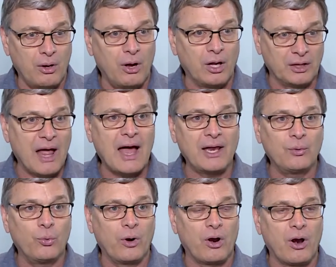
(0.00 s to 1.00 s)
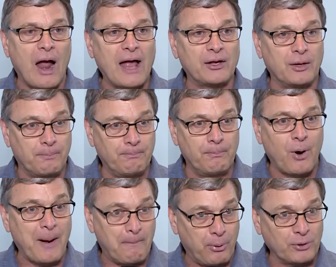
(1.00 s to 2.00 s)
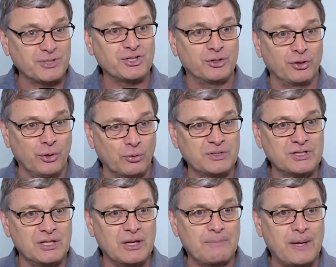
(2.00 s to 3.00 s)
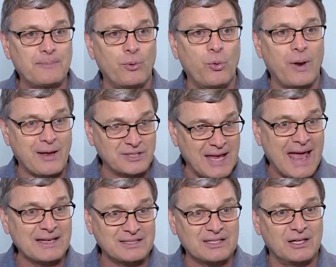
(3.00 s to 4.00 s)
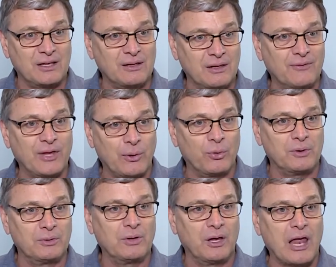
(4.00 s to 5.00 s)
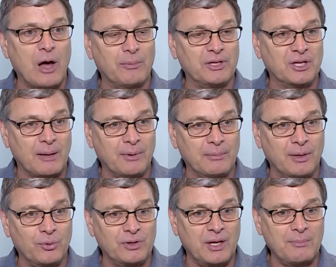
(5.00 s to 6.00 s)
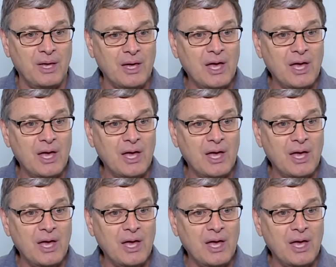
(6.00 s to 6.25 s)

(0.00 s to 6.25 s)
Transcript: online where I could write personal notes to the people when I was asking if they would allow me to come and meet with them,